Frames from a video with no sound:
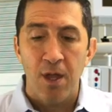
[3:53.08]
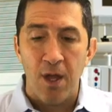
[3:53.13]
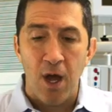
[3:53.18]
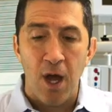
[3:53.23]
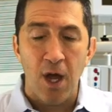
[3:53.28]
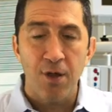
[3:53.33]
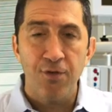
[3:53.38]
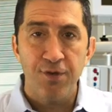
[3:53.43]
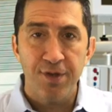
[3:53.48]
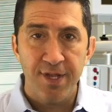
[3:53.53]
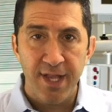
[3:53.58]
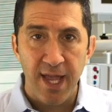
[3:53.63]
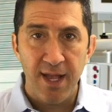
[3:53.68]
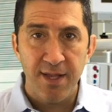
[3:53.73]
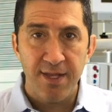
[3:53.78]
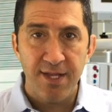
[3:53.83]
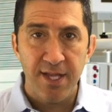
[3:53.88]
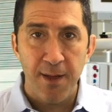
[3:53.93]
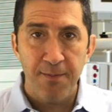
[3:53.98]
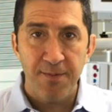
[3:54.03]

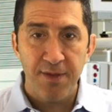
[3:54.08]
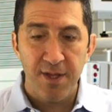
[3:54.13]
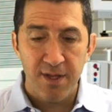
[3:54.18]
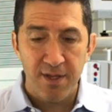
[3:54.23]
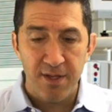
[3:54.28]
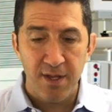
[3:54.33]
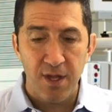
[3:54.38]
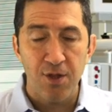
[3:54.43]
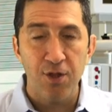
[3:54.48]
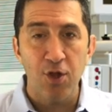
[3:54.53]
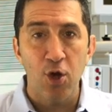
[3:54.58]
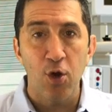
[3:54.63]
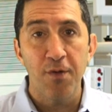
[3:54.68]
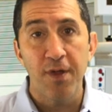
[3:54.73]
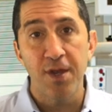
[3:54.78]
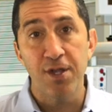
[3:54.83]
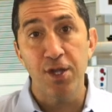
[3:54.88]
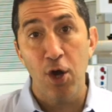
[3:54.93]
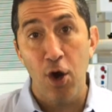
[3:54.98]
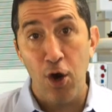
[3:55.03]
understand sepsis, know
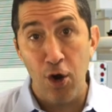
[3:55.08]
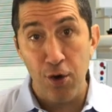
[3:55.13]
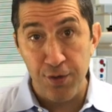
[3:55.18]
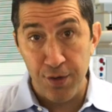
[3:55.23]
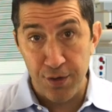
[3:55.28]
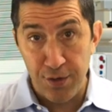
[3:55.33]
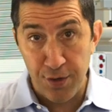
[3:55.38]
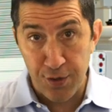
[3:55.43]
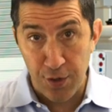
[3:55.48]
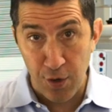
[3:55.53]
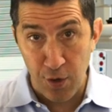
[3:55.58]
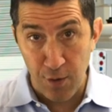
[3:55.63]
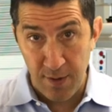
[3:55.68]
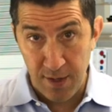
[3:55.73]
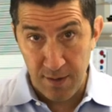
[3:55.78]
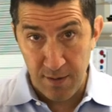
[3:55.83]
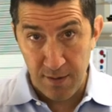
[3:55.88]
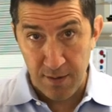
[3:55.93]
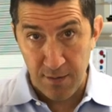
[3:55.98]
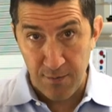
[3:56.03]
that it's hard to
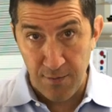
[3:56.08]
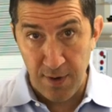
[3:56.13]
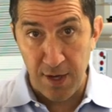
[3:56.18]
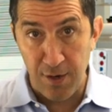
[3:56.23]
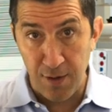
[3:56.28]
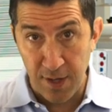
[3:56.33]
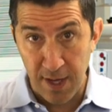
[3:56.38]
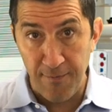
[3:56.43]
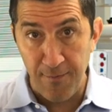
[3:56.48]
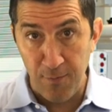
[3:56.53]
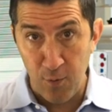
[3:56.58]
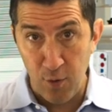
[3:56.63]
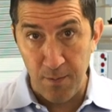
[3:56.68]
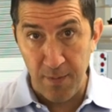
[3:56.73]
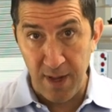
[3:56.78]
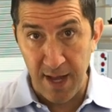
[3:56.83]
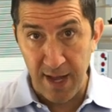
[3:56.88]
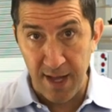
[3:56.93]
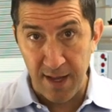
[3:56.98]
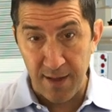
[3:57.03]
determine, right? You'll get fooled
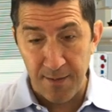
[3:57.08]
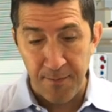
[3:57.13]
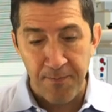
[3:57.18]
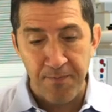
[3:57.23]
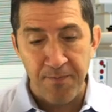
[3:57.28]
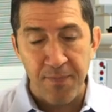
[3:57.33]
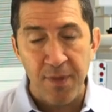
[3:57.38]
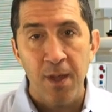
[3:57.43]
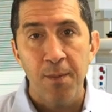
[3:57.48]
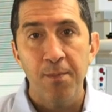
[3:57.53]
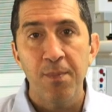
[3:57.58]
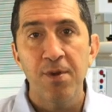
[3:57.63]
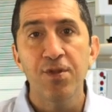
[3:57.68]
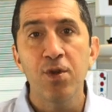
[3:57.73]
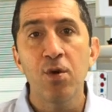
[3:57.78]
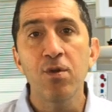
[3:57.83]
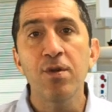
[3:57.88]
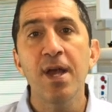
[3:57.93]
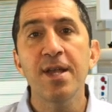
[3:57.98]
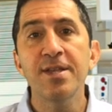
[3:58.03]
by it, but
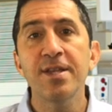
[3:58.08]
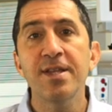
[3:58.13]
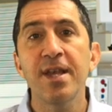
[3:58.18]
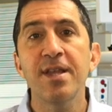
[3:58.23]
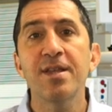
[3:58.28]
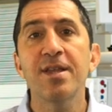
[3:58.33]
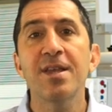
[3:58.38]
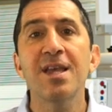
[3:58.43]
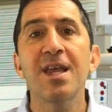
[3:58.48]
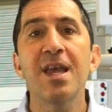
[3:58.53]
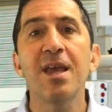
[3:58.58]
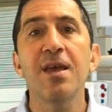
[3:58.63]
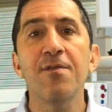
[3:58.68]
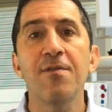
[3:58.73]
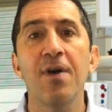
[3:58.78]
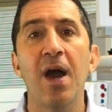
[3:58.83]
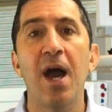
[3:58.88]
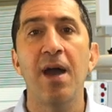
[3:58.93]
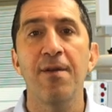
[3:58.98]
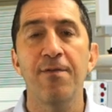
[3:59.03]
don't hesitate to
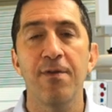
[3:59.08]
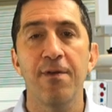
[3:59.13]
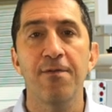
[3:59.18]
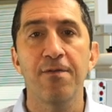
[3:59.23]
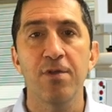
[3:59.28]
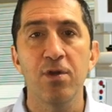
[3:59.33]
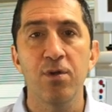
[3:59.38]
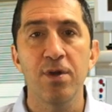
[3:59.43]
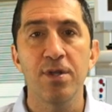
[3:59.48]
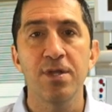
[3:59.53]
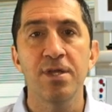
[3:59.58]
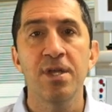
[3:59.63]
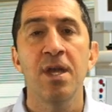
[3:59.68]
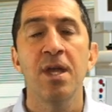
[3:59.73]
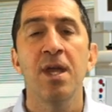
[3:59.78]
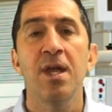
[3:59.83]
give IV fluids,